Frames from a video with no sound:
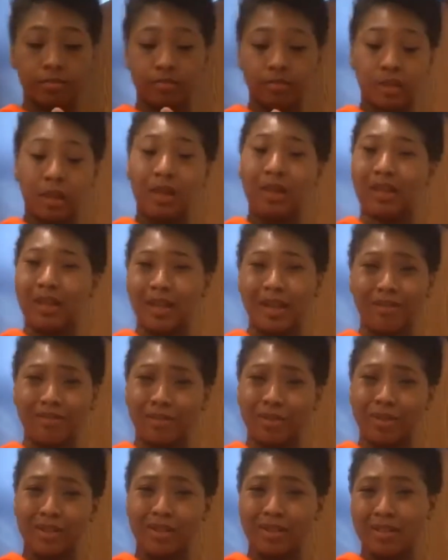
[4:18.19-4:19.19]
All I have
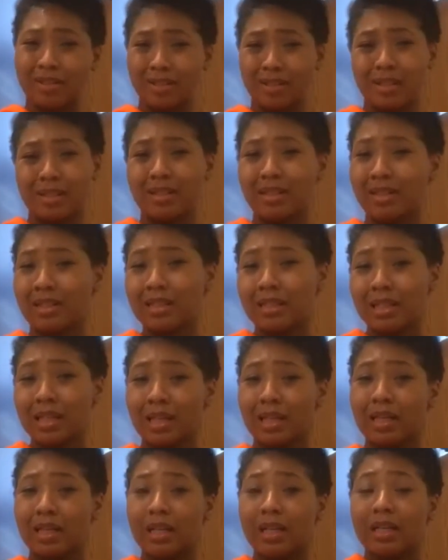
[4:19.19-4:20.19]
on is this
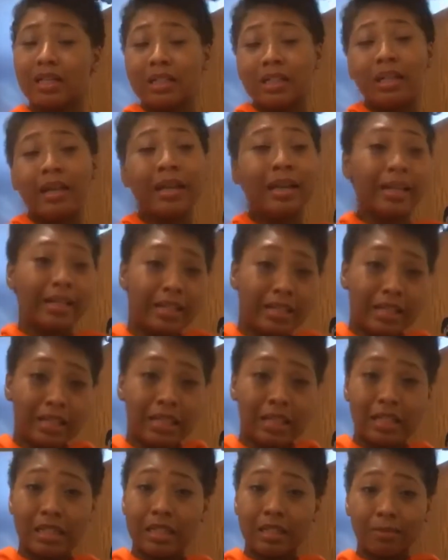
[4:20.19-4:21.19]
hoodie.
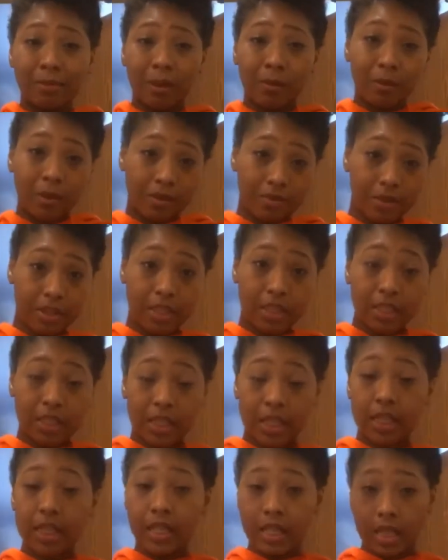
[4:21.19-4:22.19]
This is my boyfriend's
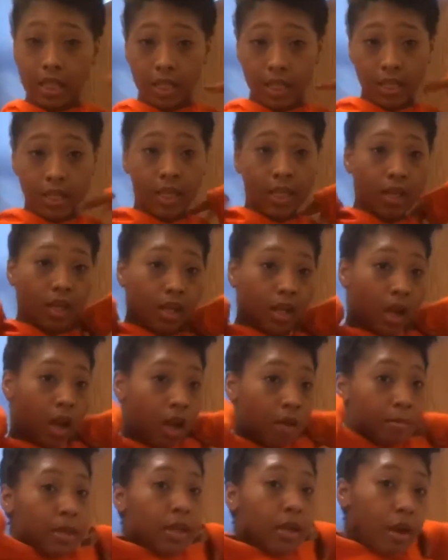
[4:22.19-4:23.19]
hoodie. I
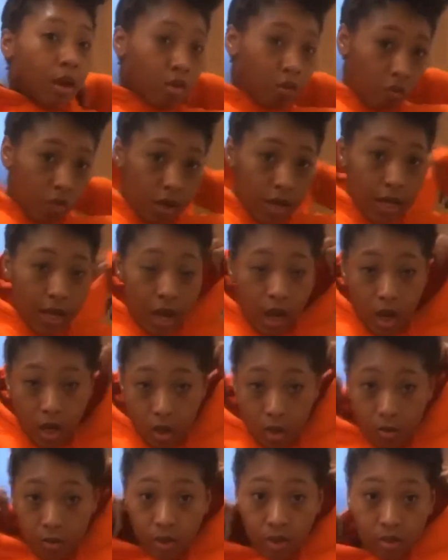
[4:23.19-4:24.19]
mean, I don't really gotta
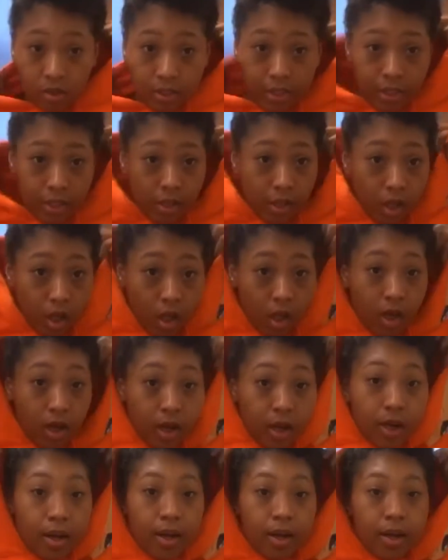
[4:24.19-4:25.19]
go out looking good
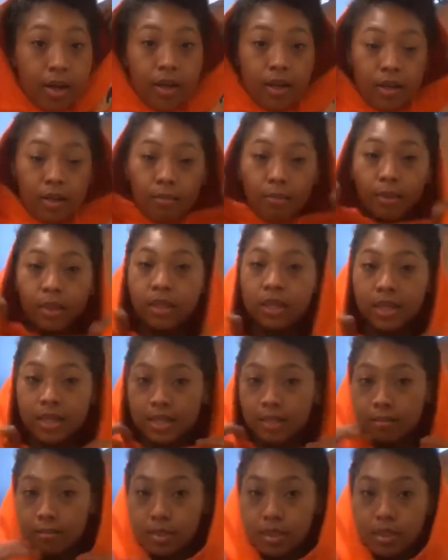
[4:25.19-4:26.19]
or nothing because
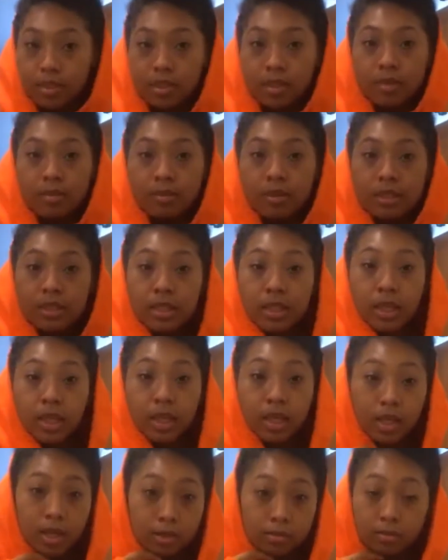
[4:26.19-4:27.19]
I'm just going to the
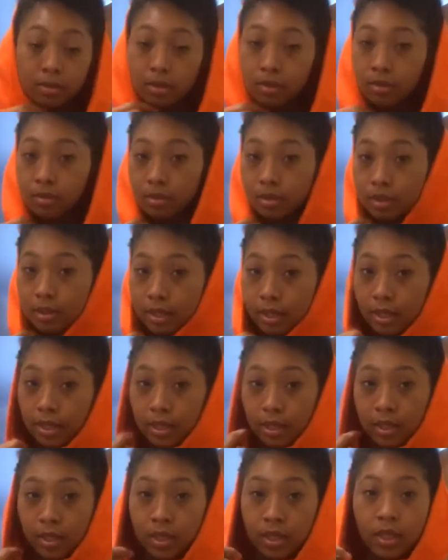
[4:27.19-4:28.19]
hub to go
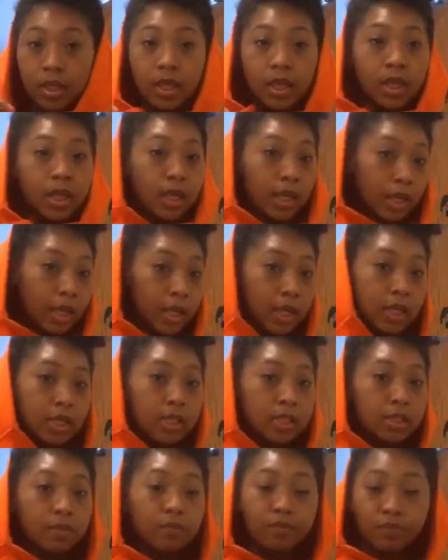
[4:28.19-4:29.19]
study and get
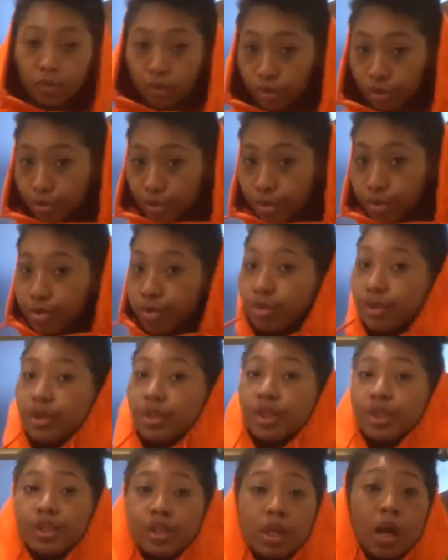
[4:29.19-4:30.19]
some food too
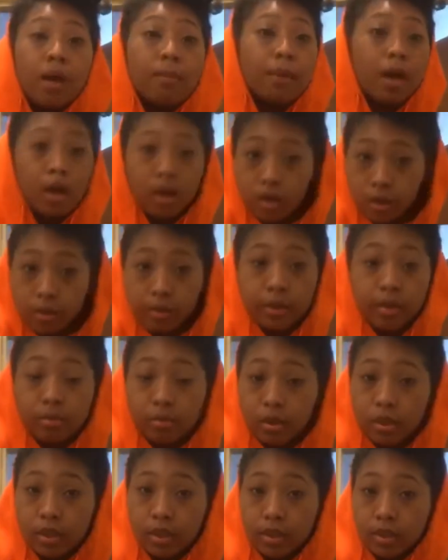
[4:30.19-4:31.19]
because I'm hungry,
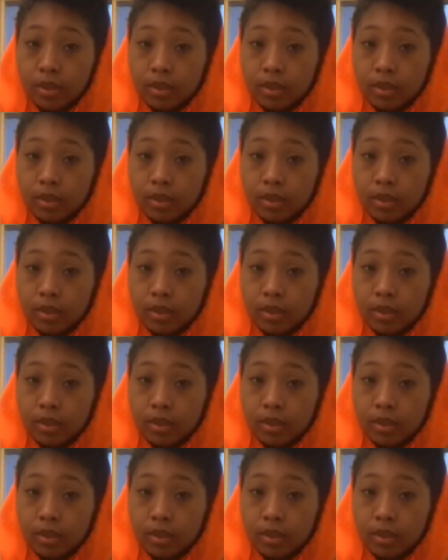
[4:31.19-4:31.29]
bro.